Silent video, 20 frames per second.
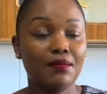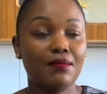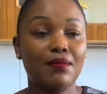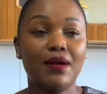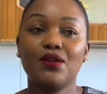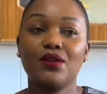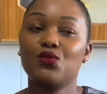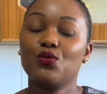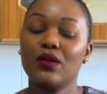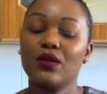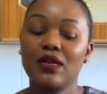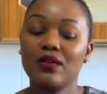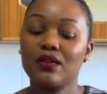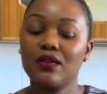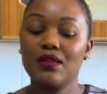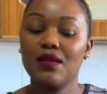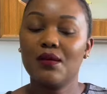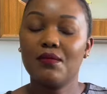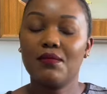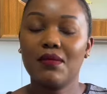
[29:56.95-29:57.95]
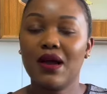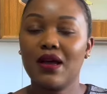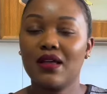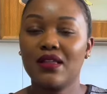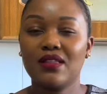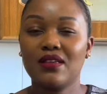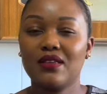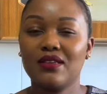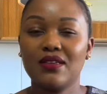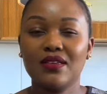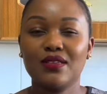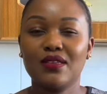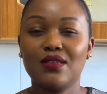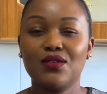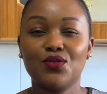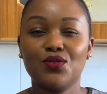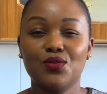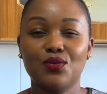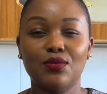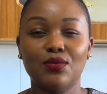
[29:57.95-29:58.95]
but when I did the math it
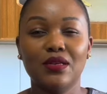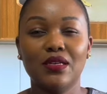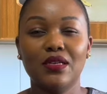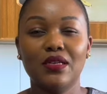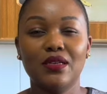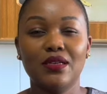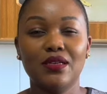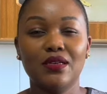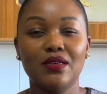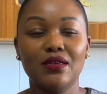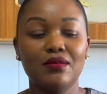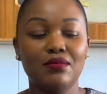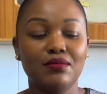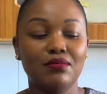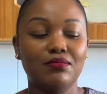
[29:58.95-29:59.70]
doesn't really